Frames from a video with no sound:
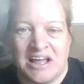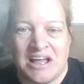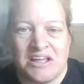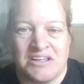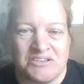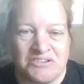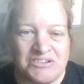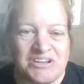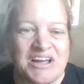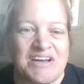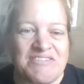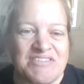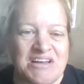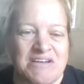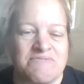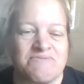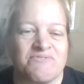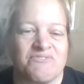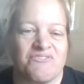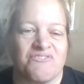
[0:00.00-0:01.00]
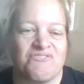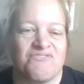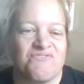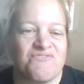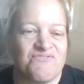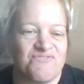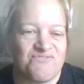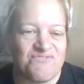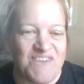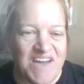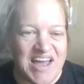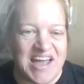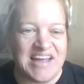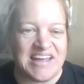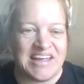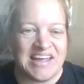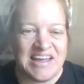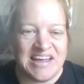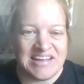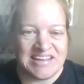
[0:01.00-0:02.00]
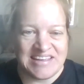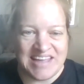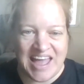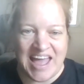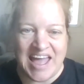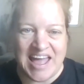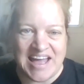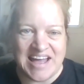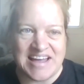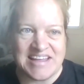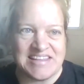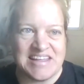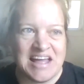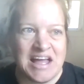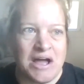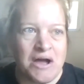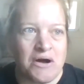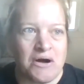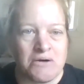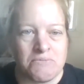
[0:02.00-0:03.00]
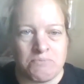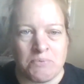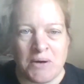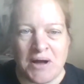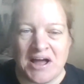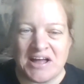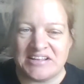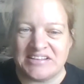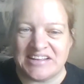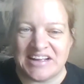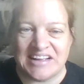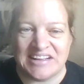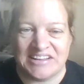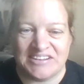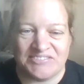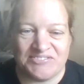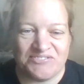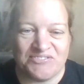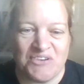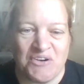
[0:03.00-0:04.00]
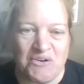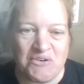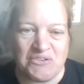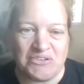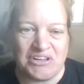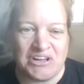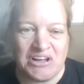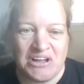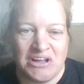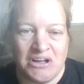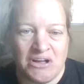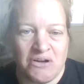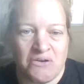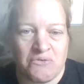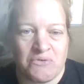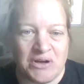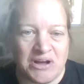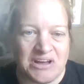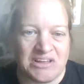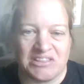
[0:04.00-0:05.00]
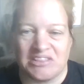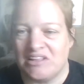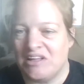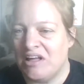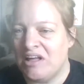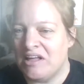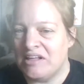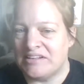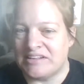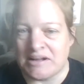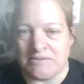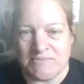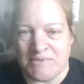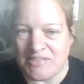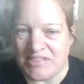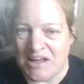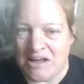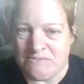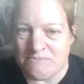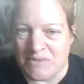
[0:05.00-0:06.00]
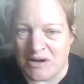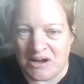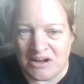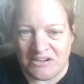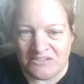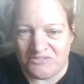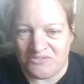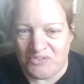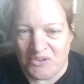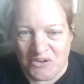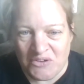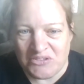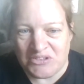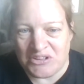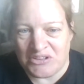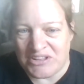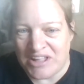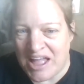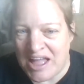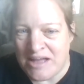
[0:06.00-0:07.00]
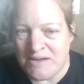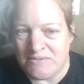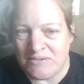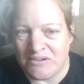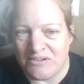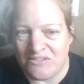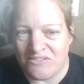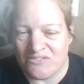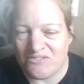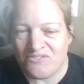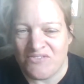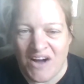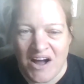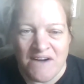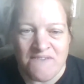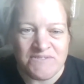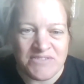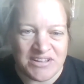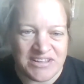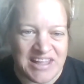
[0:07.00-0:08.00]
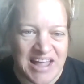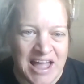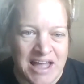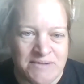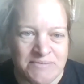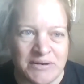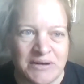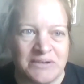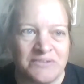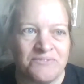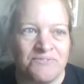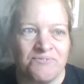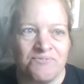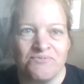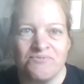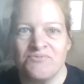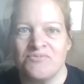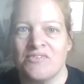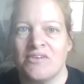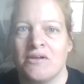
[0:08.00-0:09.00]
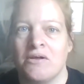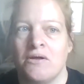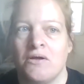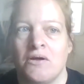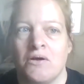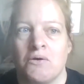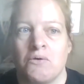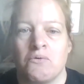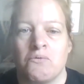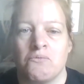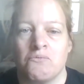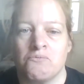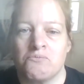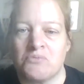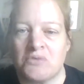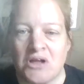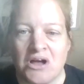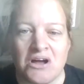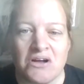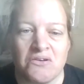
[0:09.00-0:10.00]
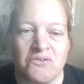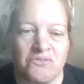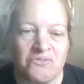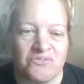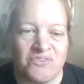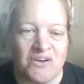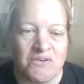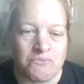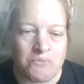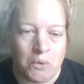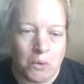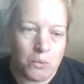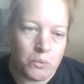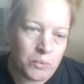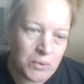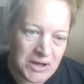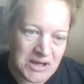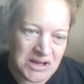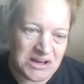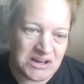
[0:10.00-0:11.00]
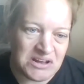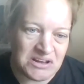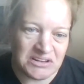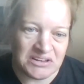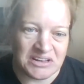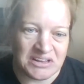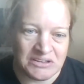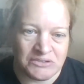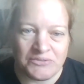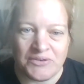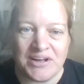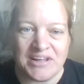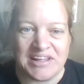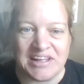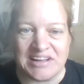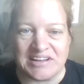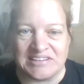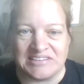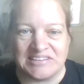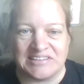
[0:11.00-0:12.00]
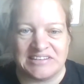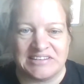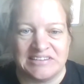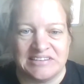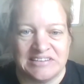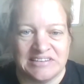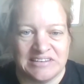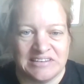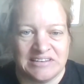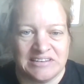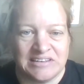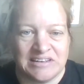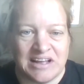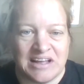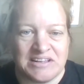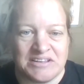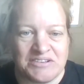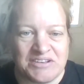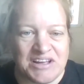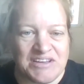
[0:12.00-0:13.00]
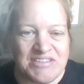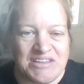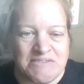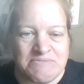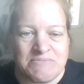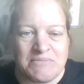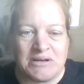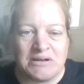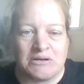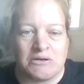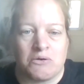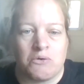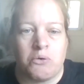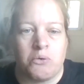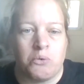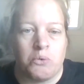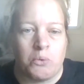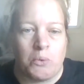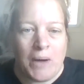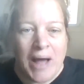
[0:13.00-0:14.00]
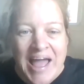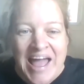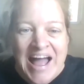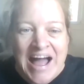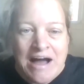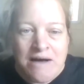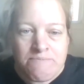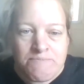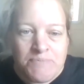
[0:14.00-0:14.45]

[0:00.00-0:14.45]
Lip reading: and you give them fake, canned, or processed food. Well, some of them are farm to table, cooked from real ingredients, and you give them crap.